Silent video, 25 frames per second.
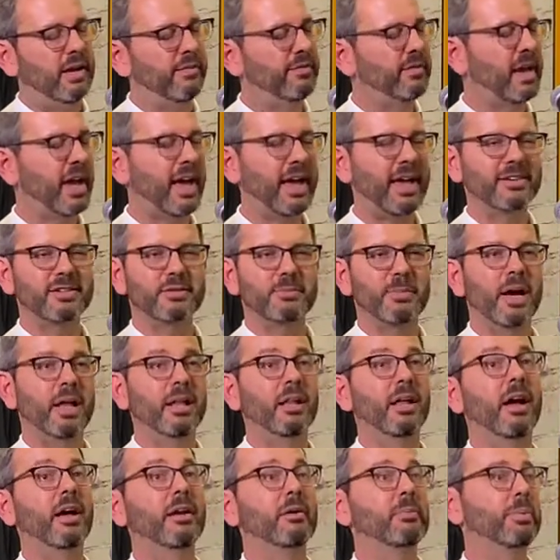I've cast
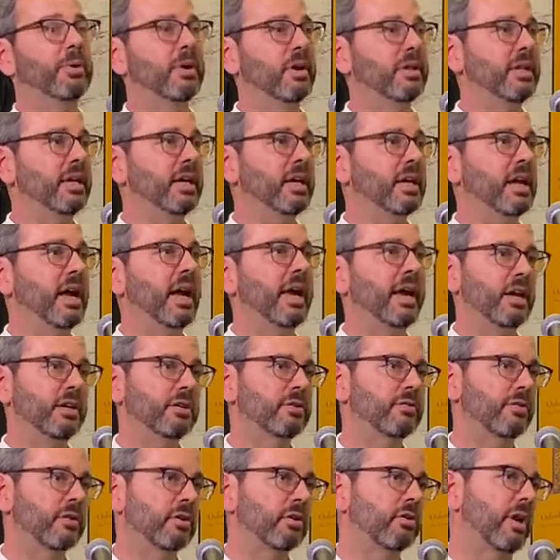my lot upon the
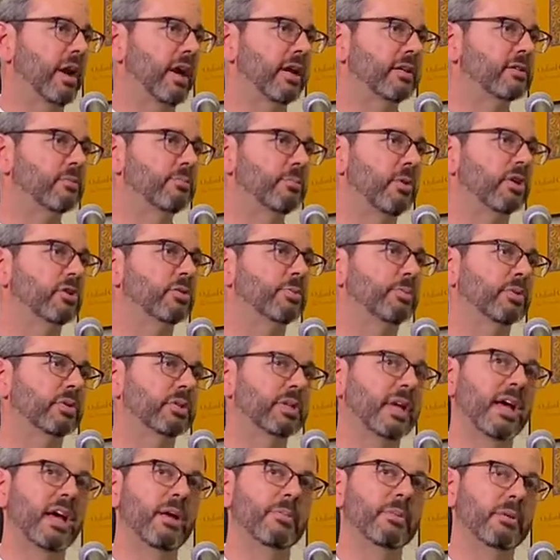NIH for grants
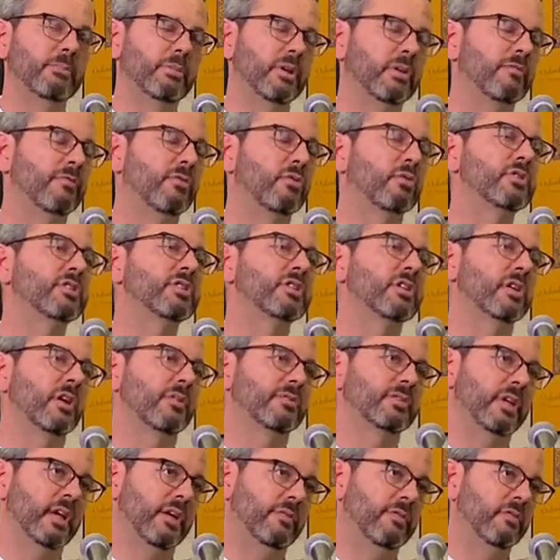multiple times and been fortunate
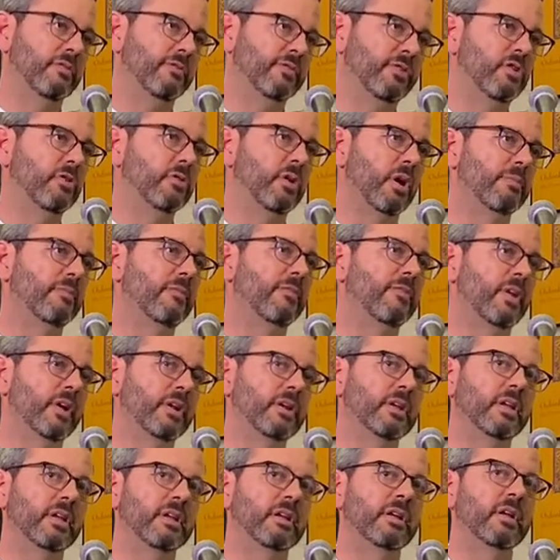enough to have a few
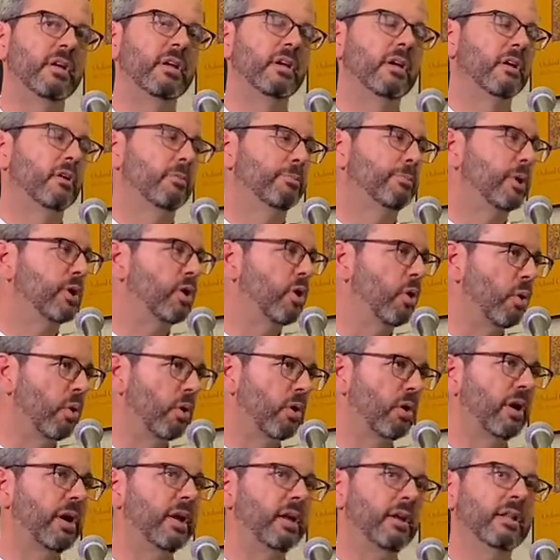unfunded.
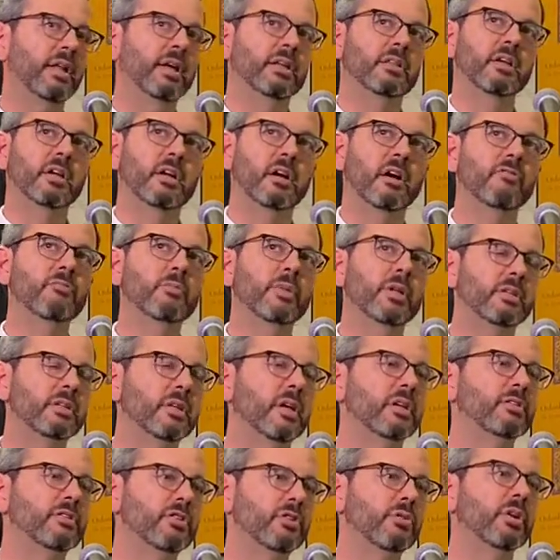PCORI, like the
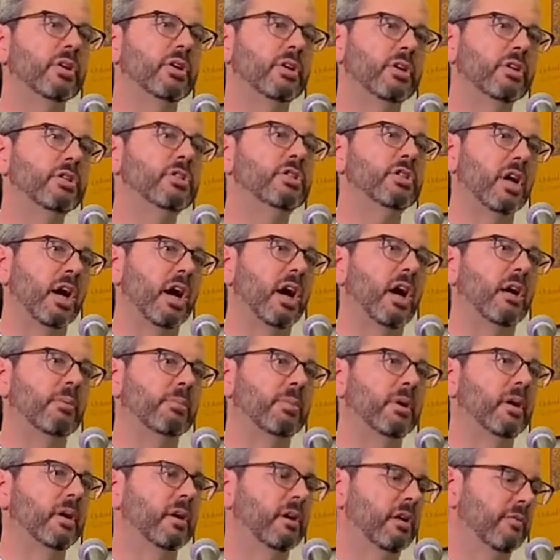government does do a good
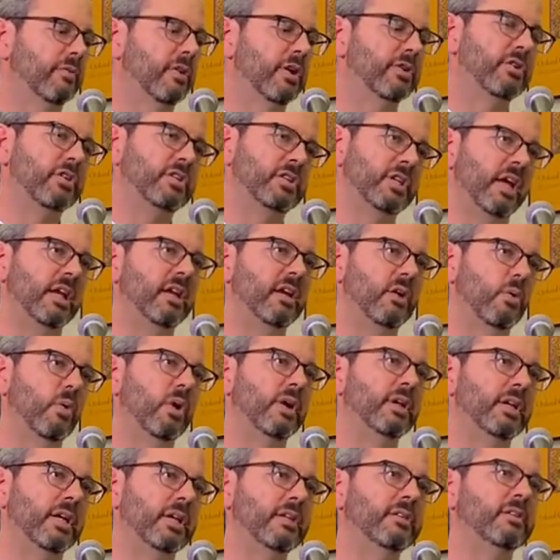job of understanding
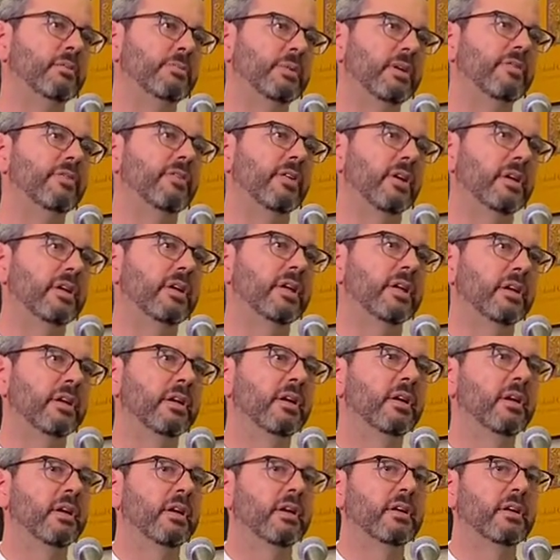what needs to be funded.